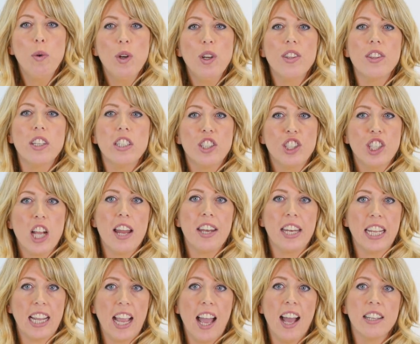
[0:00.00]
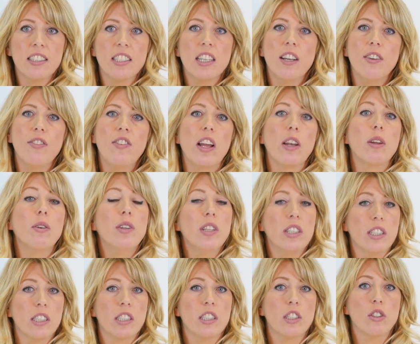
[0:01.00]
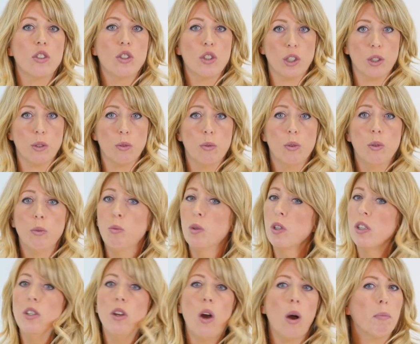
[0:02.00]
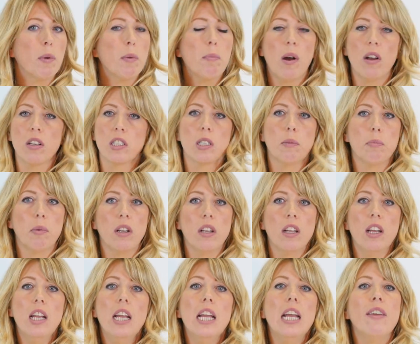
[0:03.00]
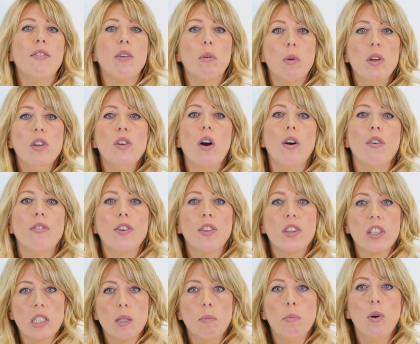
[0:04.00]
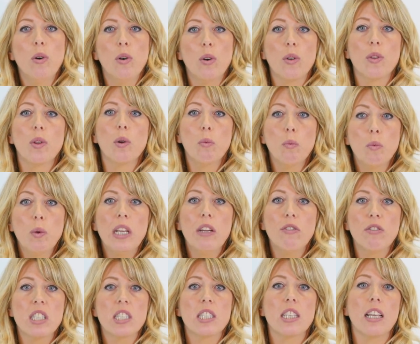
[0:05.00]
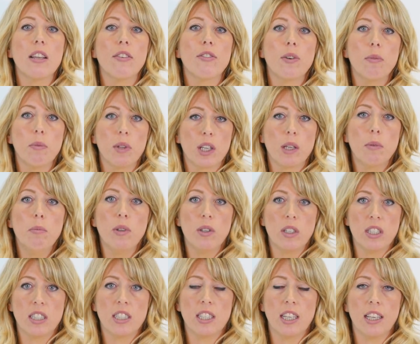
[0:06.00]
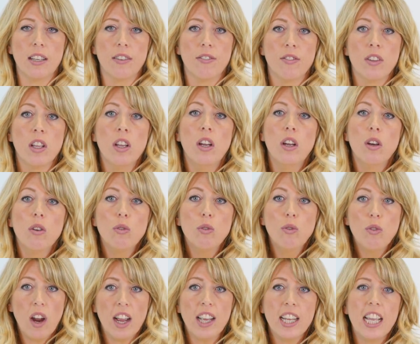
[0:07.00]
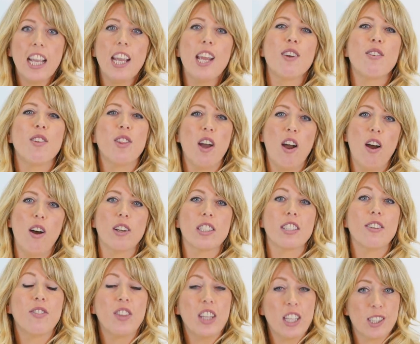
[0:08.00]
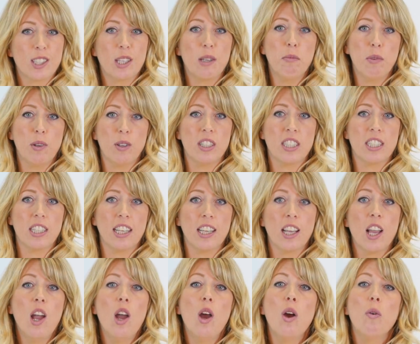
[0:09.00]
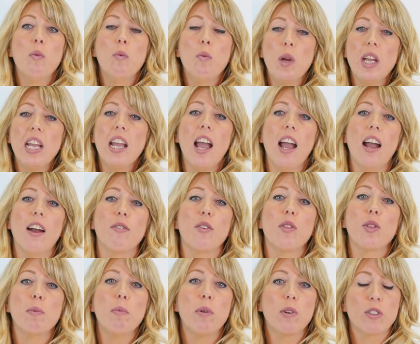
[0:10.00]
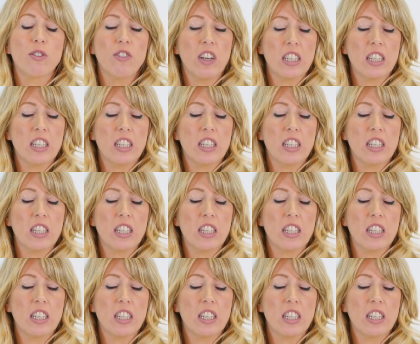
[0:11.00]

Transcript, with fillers: work that Jenny and her fellow nurses do would not be possible if it were not for the support that we receive from the community right here in the heart of this community, we have the most